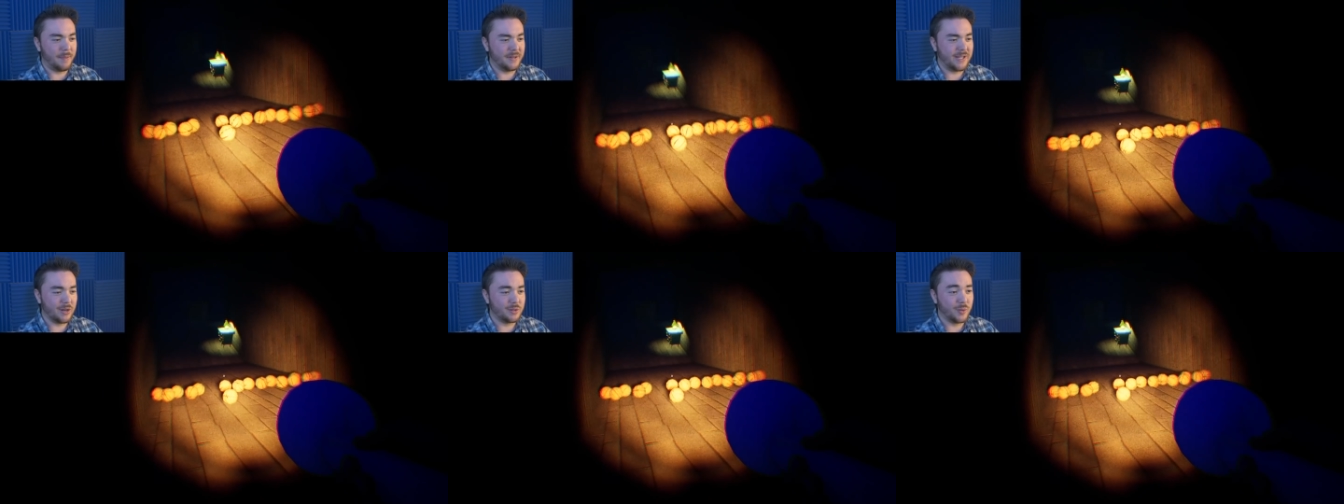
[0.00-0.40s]

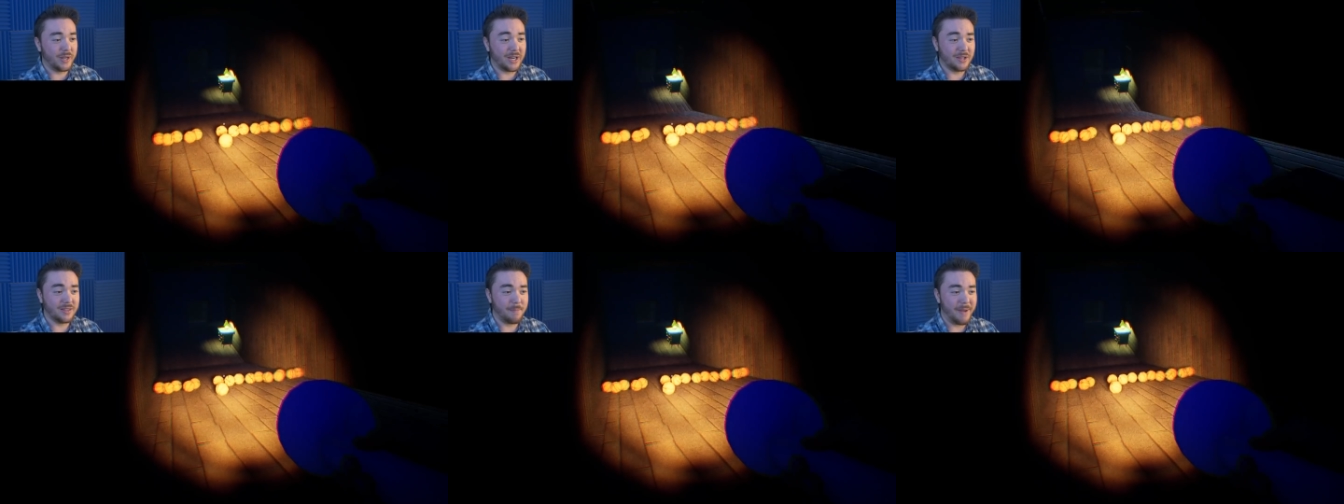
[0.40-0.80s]
episodes, we
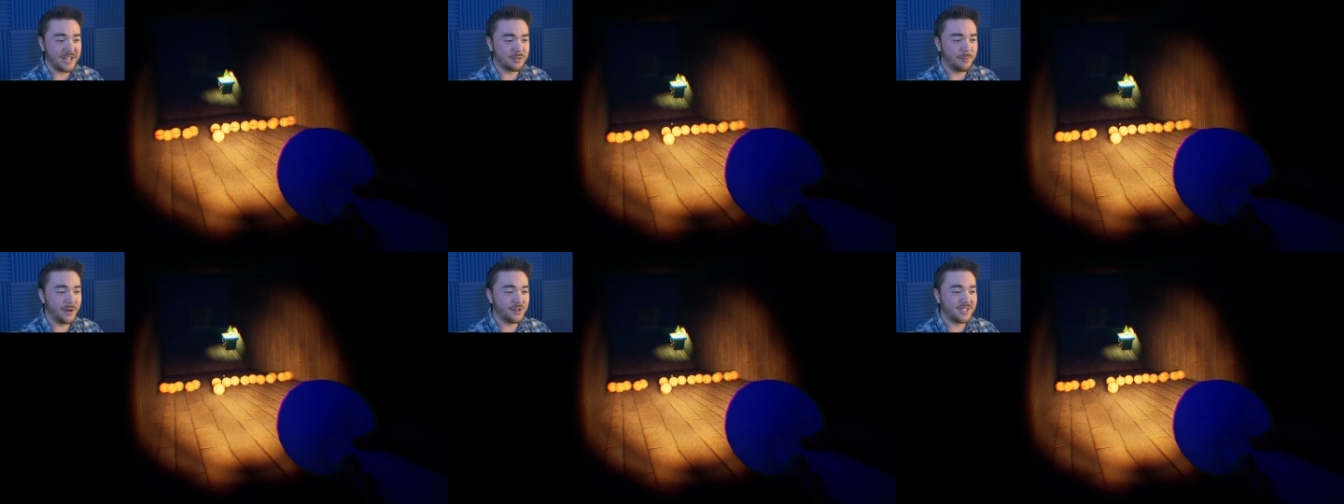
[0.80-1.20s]
called the
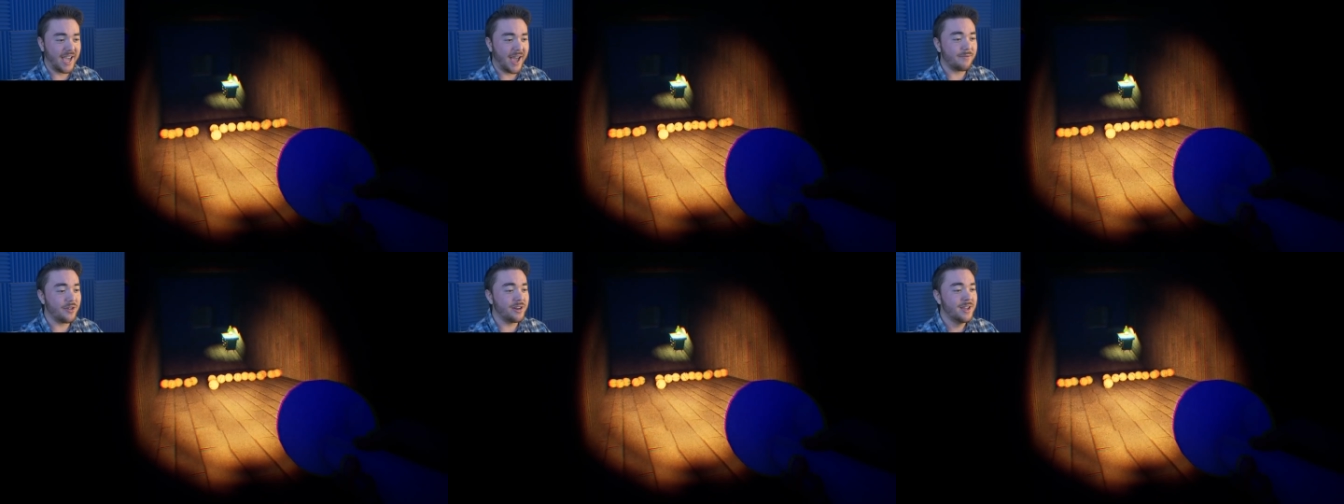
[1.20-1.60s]
basketballs
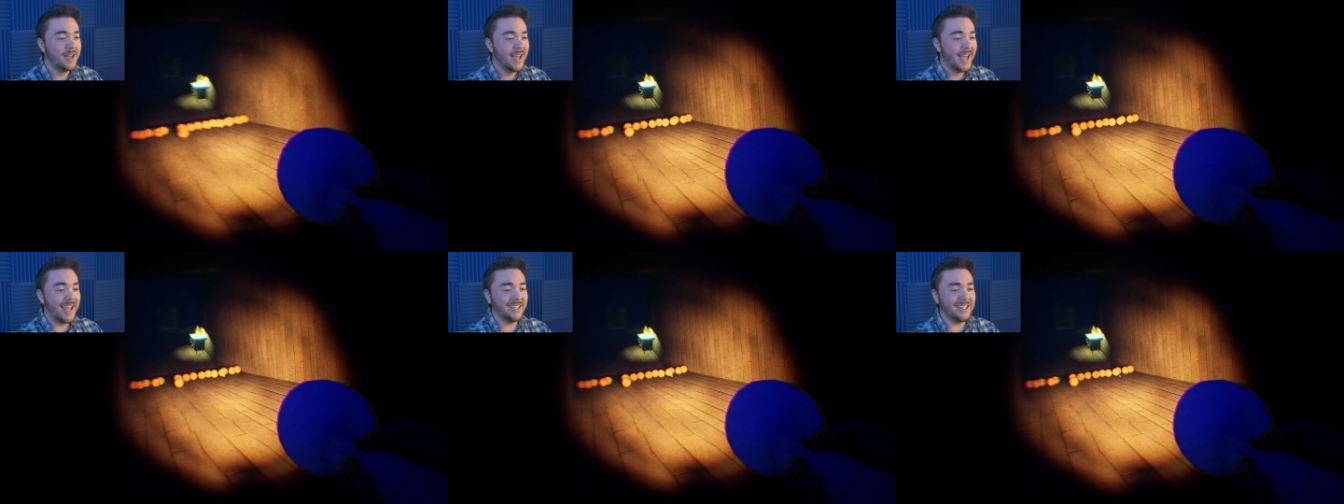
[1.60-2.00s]
Kevin.
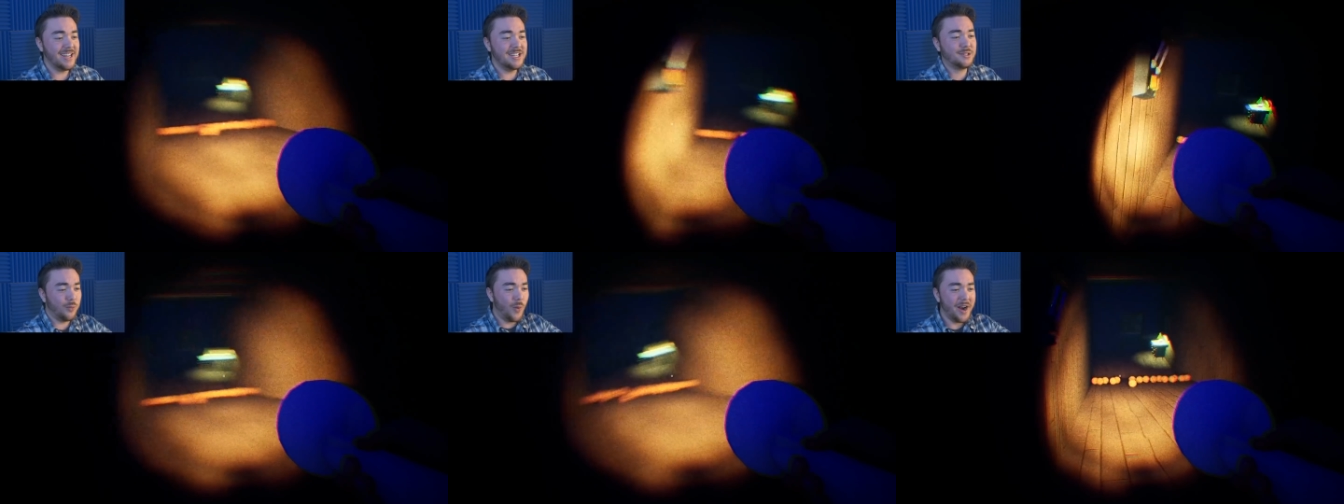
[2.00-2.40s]
At
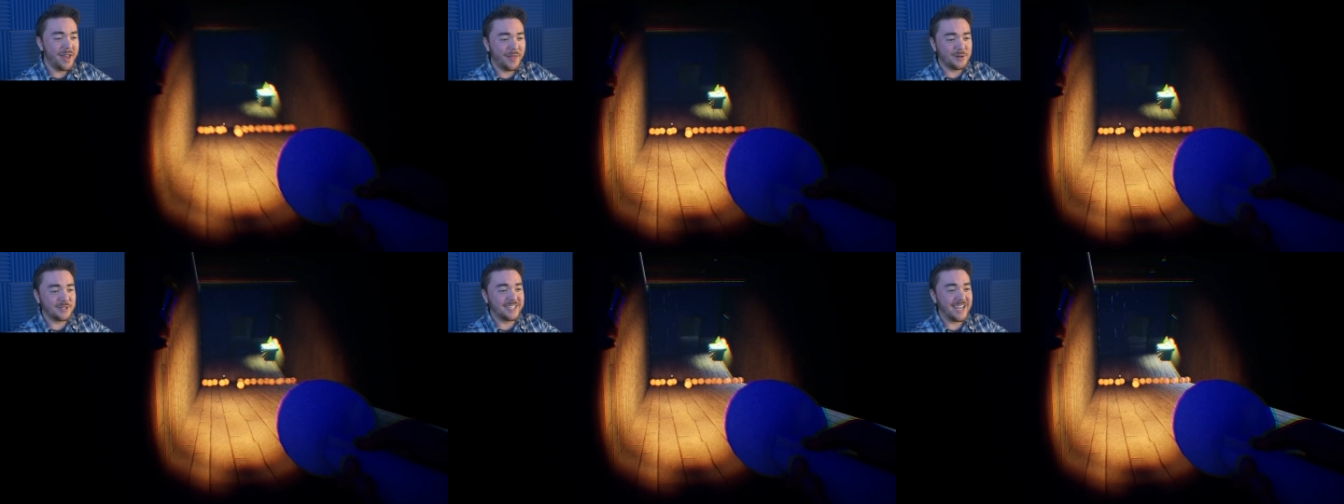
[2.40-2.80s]
least one
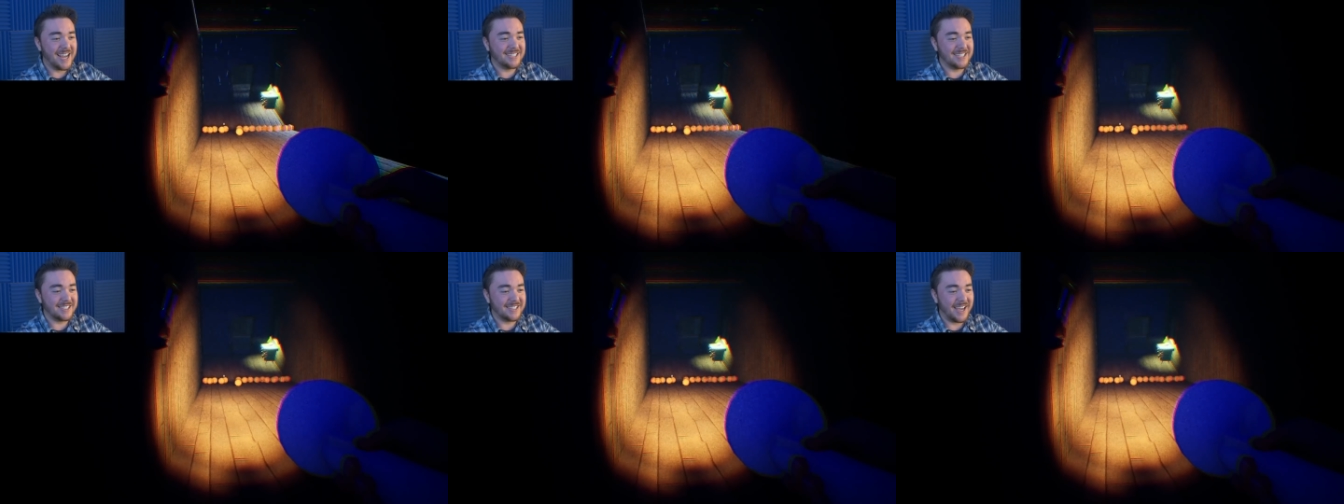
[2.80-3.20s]
of those
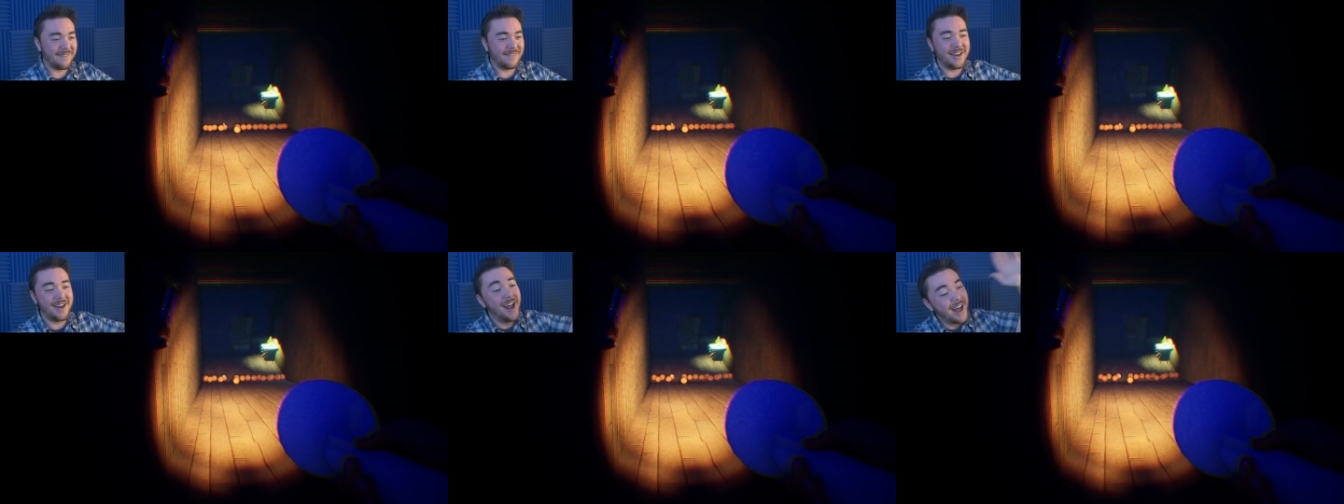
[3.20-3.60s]
guys is
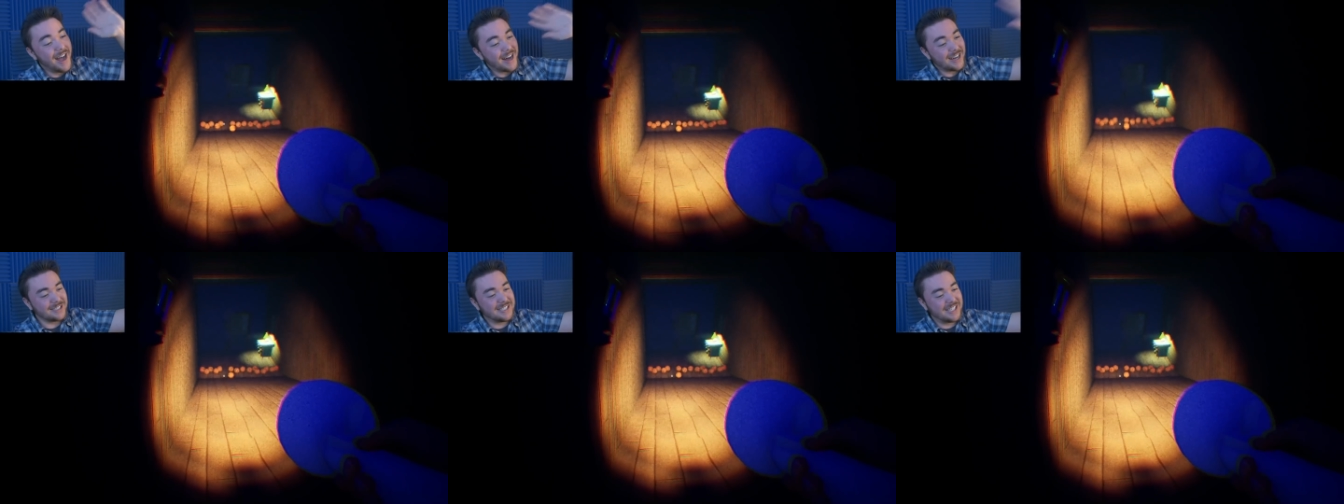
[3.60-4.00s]
Kevin. I'll